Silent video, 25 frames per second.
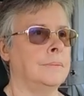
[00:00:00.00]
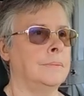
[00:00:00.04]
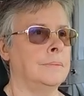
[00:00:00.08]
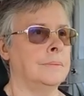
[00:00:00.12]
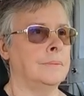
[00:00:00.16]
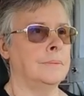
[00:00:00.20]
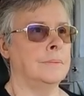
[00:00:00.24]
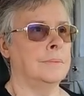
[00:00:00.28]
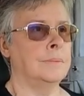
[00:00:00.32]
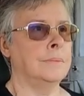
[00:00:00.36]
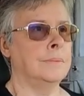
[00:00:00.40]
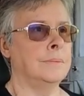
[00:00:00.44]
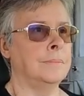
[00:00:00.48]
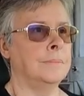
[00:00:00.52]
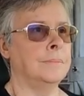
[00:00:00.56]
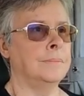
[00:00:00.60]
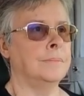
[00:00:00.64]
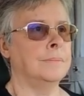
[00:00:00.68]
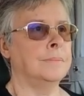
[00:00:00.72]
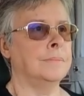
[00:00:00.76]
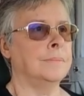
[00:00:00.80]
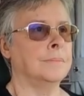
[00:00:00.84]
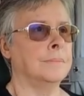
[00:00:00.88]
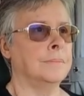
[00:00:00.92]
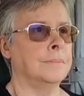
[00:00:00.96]

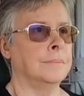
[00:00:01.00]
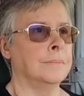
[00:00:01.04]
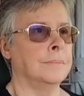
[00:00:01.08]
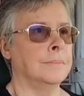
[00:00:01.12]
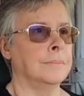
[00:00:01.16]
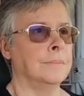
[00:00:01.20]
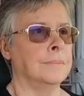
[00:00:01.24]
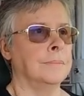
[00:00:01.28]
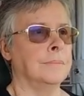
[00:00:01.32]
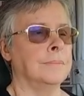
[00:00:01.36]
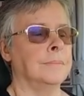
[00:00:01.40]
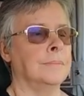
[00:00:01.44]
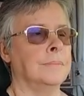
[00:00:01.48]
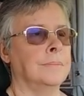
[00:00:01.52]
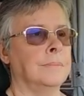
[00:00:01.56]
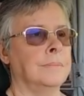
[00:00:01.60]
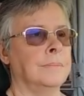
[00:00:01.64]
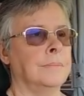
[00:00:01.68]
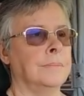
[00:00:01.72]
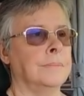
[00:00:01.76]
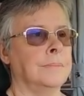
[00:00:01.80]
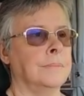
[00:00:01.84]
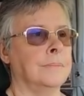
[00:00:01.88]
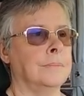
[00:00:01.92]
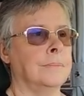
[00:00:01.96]

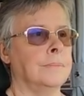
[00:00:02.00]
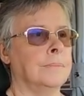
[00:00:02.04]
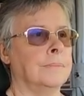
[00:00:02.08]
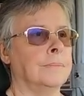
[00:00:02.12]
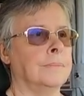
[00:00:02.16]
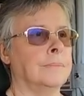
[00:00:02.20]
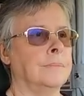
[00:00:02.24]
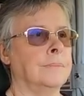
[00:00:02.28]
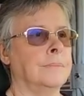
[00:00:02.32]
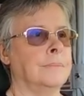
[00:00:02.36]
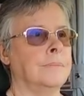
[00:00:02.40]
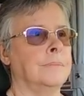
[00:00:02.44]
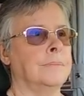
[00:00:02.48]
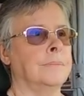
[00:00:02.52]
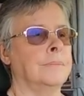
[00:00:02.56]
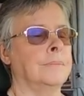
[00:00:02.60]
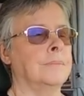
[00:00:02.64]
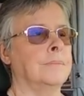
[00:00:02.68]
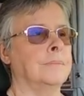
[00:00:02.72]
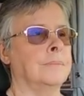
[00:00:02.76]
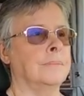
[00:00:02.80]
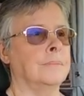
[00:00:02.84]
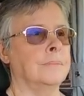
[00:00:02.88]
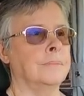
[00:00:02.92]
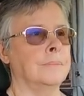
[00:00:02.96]

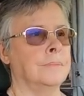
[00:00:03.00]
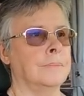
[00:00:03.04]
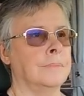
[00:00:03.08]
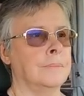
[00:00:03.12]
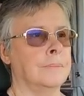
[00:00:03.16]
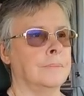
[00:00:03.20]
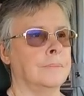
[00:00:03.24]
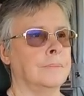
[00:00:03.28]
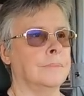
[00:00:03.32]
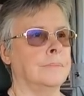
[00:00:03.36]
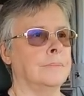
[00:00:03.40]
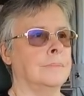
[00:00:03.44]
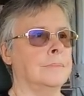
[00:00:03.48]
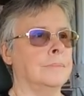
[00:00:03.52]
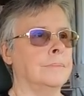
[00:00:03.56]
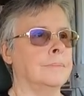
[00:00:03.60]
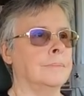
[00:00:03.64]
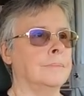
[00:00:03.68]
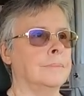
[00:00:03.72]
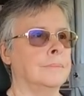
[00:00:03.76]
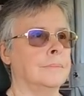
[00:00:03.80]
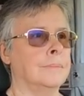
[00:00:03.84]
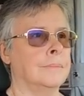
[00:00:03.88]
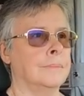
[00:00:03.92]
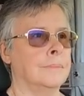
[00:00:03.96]

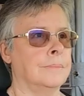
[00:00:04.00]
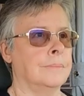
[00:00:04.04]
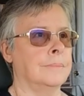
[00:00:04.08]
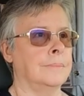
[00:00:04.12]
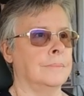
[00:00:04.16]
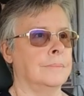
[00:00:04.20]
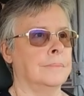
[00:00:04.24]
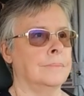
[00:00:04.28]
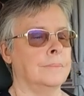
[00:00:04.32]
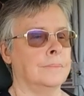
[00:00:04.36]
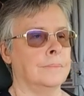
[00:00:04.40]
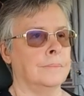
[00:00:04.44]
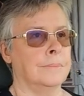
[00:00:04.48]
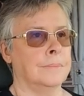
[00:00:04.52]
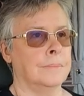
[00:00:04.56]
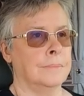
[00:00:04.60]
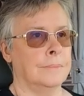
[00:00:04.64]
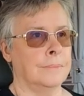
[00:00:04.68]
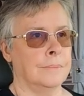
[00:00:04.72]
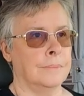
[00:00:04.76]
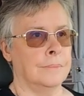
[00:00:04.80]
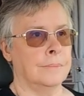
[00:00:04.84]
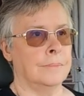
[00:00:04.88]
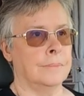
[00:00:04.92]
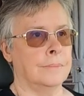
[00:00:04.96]

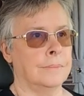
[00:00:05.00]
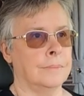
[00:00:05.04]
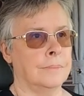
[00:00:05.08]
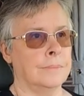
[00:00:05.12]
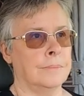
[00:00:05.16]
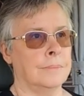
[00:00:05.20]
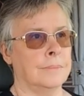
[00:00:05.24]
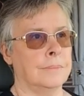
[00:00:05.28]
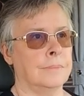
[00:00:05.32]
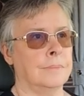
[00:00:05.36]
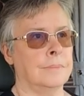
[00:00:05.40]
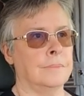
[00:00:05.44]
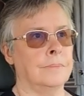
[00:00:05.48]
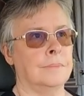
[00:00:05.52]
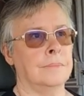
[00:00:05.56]
The person shown says nothing.